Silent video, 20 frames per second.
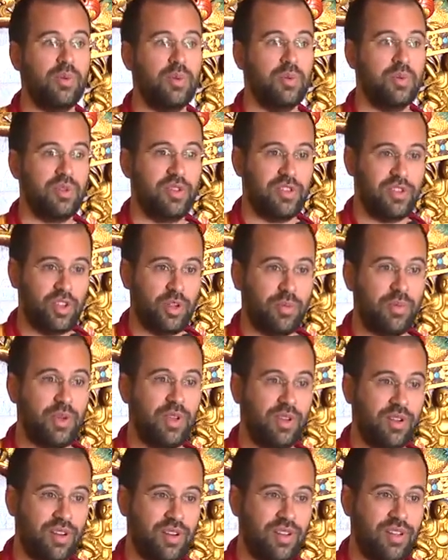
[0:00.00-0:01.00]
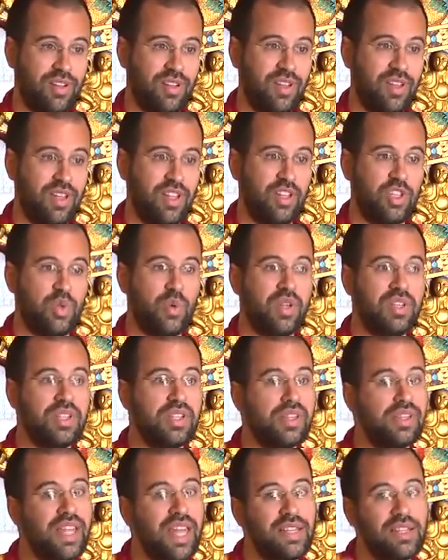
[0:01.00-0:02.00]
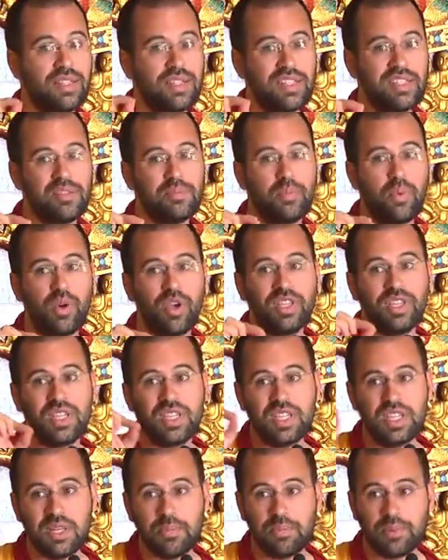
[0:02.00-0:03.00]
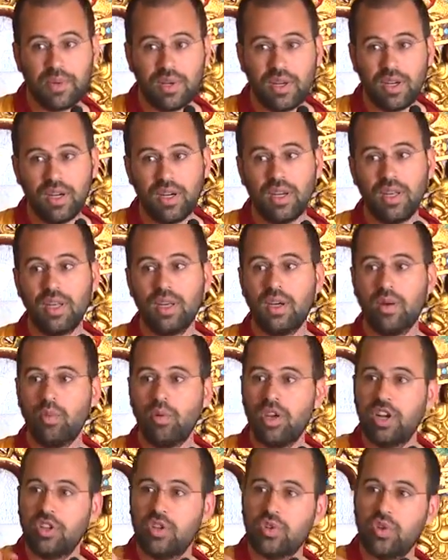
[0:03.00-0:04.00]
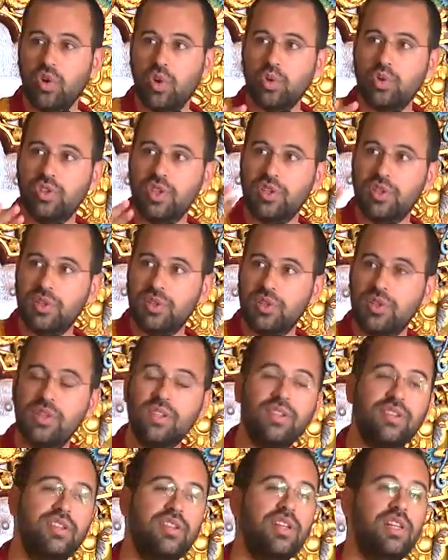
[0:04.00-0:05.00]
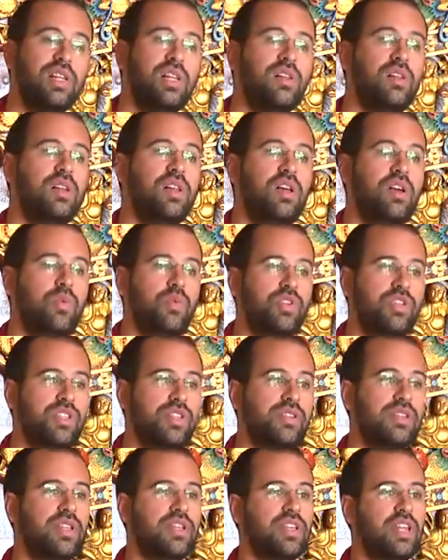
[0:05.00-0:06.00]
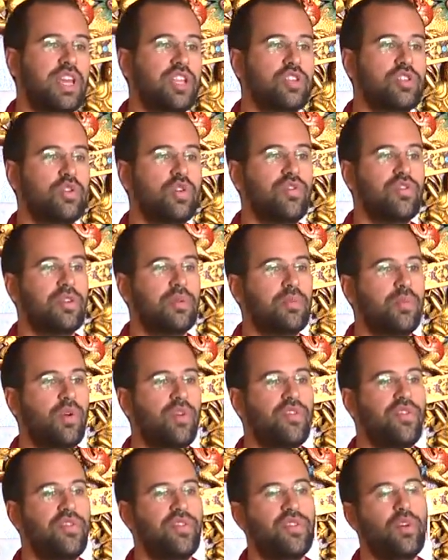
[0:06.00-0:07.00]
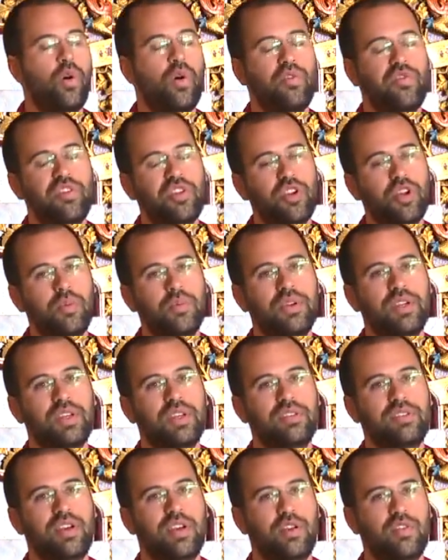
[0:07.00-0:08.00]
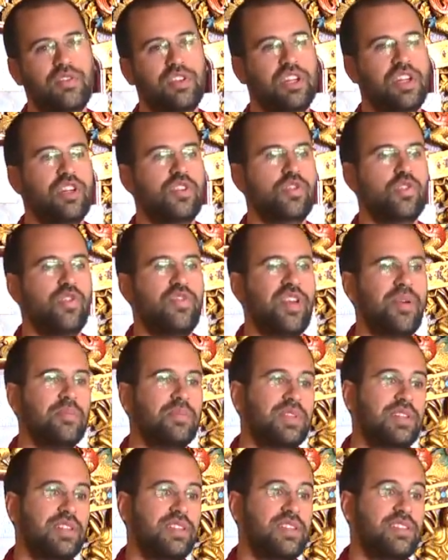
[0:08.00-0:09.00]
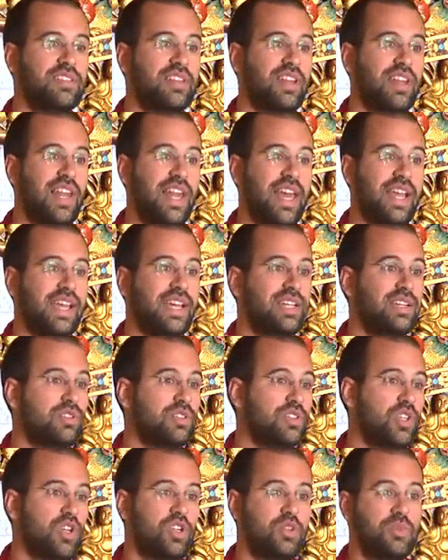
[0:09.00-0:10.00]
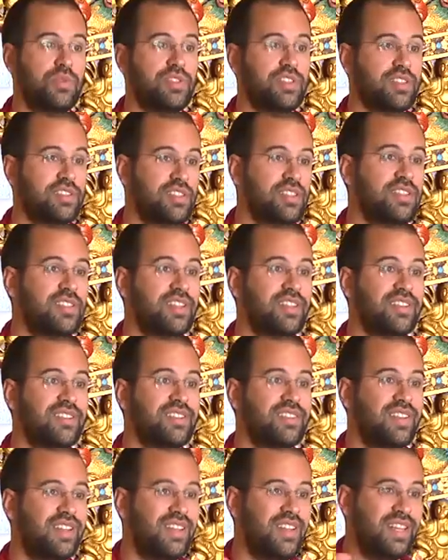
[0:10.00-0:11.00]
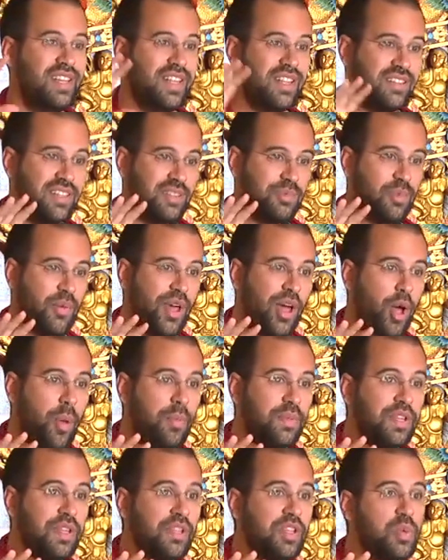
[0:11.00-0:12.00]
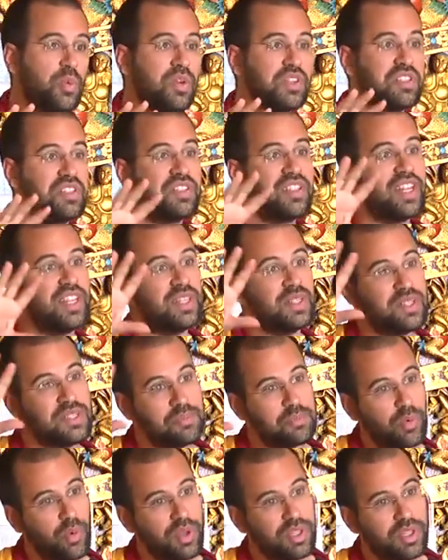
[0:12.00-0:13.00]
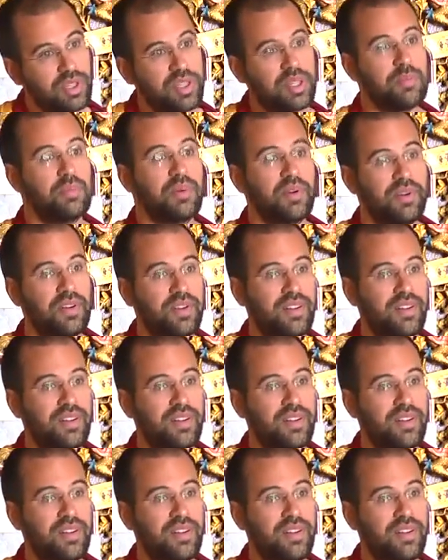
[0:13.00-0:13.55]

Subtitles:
we will stop here. To understand this point deeper, we need to go to the third seal, which is the nature of all phenomena are of the nature of emptiness and lack and autonomous existence. This will help us to understand this point deeper.